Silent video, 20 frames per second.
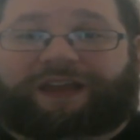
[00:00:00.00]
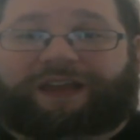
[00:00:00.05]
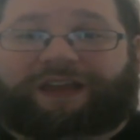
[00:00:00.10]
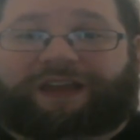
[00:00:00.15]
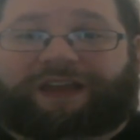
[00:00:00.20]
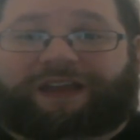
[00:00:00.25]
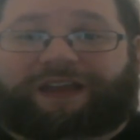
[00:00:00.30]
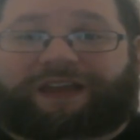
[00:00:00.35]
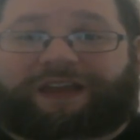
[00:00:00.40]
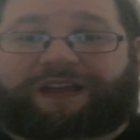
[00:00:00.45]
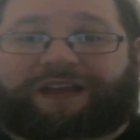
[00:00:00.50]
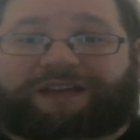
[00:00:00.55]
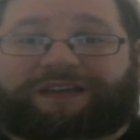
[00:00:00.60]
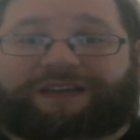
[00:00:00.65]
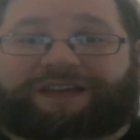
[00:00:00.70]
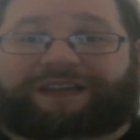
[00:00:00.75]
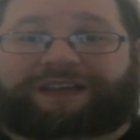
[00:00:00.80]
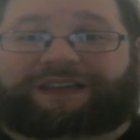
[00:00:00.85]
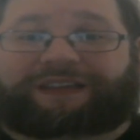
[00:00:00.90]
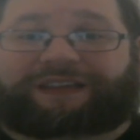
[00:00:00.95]

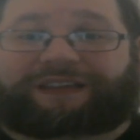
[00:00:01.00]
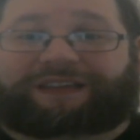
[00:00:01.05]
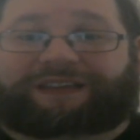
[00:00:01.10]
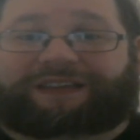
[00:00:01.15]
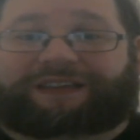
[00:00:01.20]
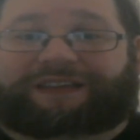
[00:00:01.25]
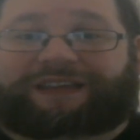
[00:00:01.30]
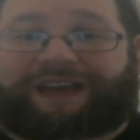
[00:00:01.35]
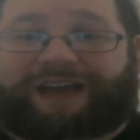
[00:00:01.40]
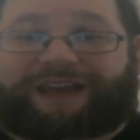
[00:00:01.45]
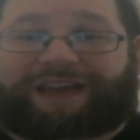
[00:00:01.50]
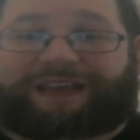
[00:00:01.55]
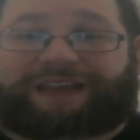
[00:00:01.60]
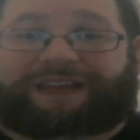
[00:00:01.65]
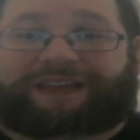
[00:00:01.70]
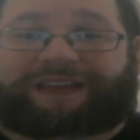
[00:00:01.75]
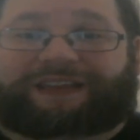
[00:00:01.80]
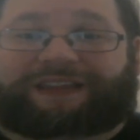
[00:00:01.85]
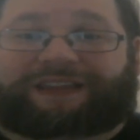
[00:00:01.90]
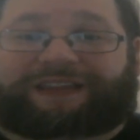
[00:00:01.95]
and
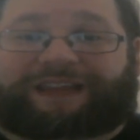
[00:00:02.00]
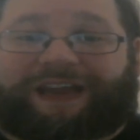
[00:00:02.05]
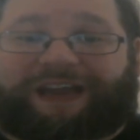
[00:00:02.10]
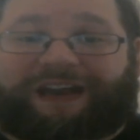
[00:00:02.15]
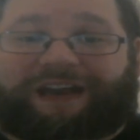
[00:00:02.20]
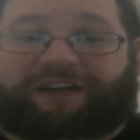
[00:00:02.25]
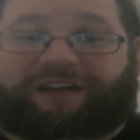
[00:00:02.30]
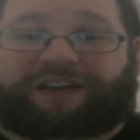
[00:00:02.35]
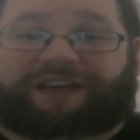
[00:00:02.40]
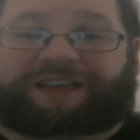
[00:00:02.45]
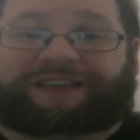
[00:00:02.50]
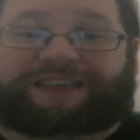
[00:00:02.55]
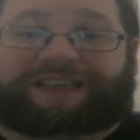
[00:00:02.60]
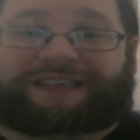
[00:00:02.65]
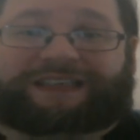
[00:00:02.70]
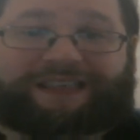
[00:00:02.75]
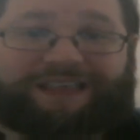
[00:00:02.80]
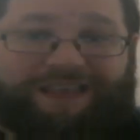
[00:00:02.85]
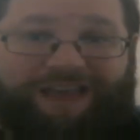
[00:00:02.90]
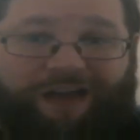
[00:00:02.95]
getting there
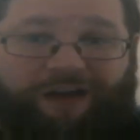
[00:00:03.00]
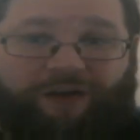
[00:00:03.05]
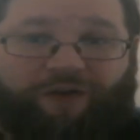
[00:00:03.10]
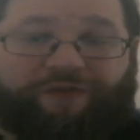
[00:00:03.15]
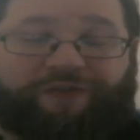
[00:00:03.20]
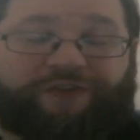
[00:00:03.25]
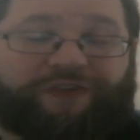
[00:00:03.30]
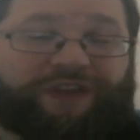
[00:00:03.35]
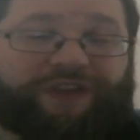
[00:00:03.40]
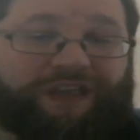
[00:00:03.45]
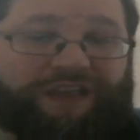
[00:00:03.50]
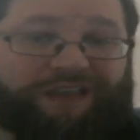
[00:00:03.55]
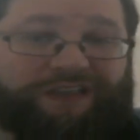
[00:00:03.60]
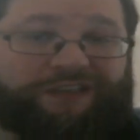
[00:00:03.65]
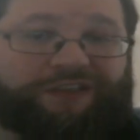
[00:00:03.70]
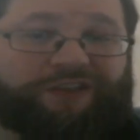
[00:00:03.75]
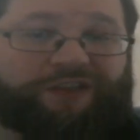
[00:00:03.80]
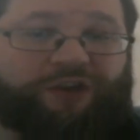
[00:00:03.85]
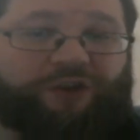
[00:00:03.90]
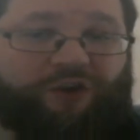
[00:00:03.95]
itself
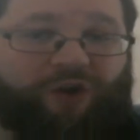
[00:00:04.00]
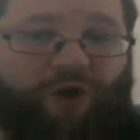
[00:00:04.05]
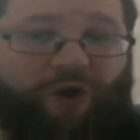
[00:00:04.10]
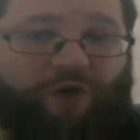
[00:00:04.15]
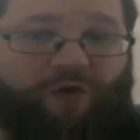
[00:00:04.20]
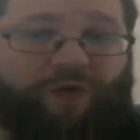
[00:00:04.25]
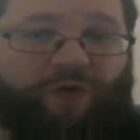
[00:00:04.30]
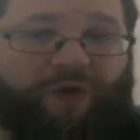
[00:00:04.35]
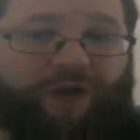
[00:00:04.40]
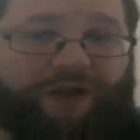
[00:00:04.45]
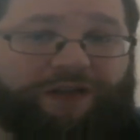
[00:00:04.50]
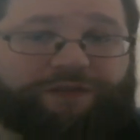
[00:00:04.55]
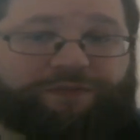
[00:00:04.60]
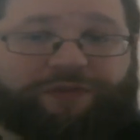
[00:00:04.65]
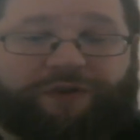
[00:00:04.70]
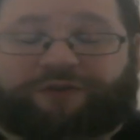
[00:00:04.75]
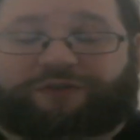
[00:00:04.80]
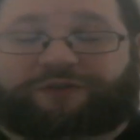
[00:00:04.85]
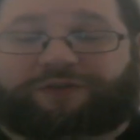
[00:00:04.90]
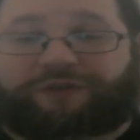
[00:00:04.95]
is the goal, as
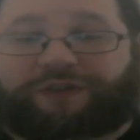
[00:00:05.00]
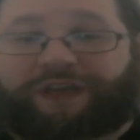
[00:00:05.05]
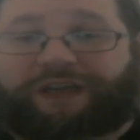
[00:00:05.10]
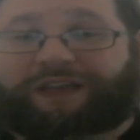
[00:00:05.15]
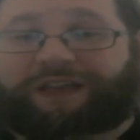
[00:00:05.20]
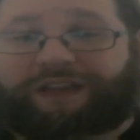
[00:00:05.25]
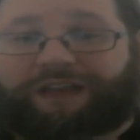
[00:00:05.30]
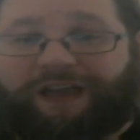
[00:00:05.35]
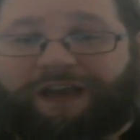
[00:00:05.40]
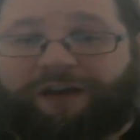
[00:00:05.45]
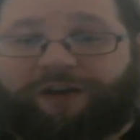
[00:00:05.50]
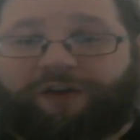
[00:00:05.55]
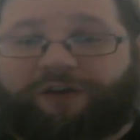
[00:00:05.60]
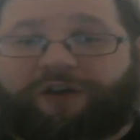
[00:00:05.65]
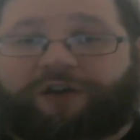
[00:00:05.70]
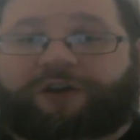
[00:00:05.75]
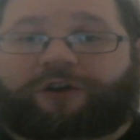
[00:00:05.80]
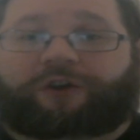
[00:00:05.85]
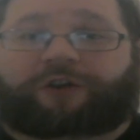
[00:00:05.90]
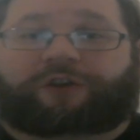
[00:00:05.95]
opposed to getting there
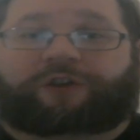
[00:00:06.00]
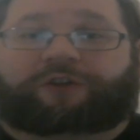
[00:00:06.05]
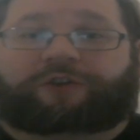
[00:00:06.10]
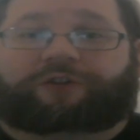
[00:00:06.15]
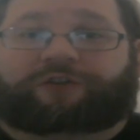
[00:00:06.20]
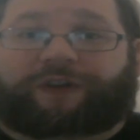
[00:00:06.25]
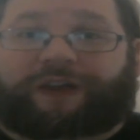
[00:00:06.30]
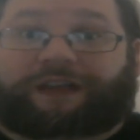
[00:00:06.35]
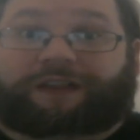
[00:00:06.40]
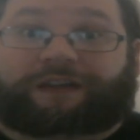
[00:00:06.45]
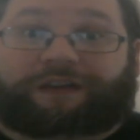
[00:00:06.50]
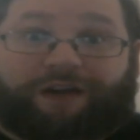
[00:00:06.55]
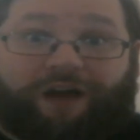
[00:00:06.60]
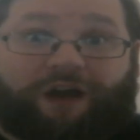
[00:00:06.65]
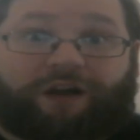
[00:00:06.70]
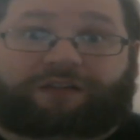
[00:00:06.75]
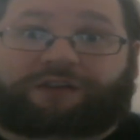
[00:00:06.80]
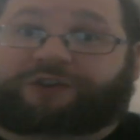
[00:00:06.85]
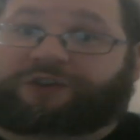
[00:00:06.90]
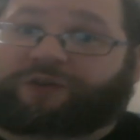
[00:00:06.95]
to gain the
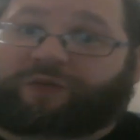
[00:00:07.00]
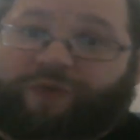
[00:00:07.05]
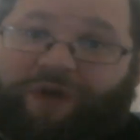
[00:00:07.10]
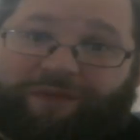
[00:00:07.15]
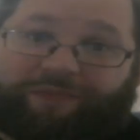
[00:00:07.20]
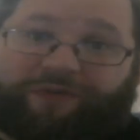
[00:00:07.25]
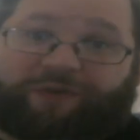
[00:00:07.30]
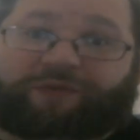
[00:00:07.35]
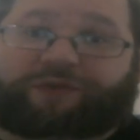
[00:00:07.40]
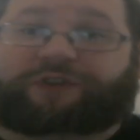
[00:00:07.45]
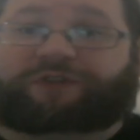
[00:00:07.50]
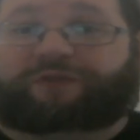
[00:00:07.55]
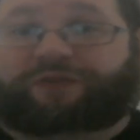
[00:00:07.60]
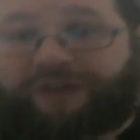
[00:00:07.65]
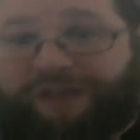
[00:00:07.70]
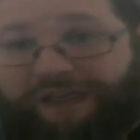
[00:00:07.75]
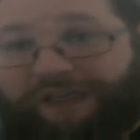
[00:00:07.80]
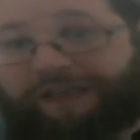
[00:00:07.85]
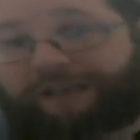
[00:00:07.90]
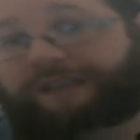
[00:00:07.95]
knowledge and weaponry you
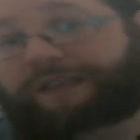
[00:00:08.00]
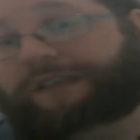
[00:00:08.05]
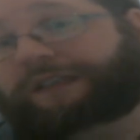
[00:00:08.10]
need to